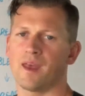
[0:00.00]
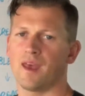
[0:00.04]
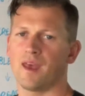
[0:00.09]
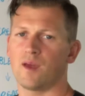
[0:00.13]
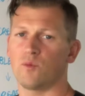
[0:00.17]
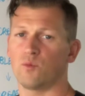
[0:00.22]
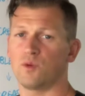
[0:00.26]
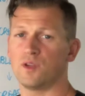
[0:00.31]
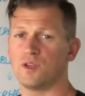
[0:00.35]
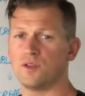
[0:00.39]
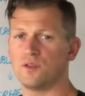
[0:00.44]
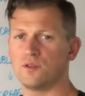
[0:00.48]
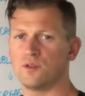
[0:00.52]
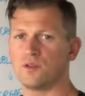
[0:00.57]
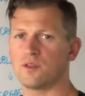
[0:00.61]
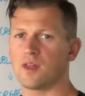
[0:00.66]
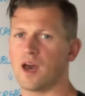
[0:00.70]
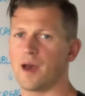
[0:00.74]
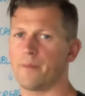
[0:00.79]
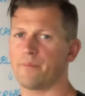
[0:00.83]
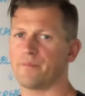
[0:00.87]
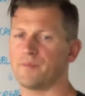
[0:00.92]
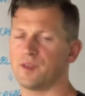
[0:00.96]
And when you do
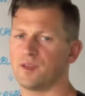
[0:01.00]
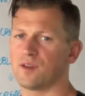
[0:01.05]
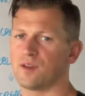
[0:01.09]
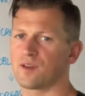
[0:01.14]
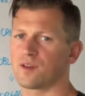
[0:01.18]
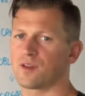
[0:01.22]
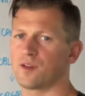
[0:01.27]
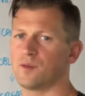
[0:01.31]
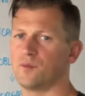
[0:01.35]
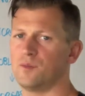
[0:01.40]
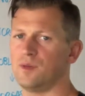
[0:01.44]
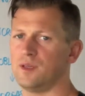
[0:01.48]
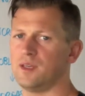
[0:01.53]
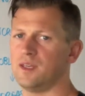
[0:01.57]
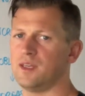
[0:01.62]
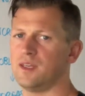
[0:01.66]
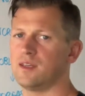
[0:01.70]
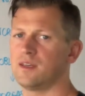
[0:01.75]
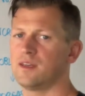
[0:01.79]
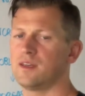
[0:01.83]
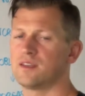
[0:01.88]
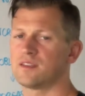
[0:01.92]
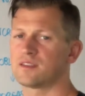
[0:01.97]
that, you're going to
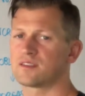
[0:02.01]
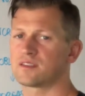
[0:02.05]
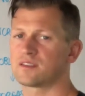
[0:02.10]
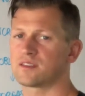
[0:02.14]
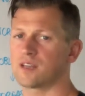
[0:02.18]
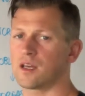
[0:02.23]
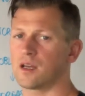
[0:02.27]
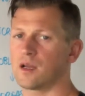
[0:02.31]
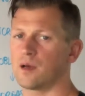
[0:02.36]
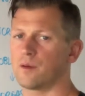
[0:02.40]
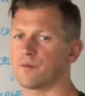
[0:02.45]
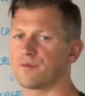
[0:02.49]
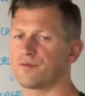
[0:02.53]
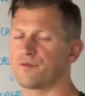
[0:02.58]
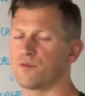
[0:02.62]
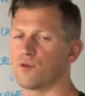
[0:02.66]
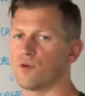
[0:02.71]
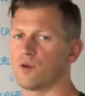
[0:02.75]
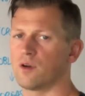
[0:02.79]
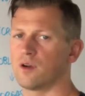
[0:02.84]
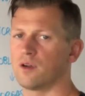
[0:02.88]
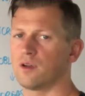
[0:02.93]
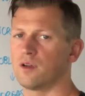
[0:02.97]
be set up
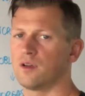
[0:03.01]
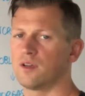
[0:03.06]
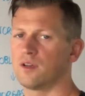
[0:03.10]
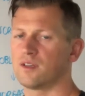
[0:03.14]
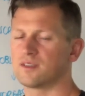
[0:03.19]
for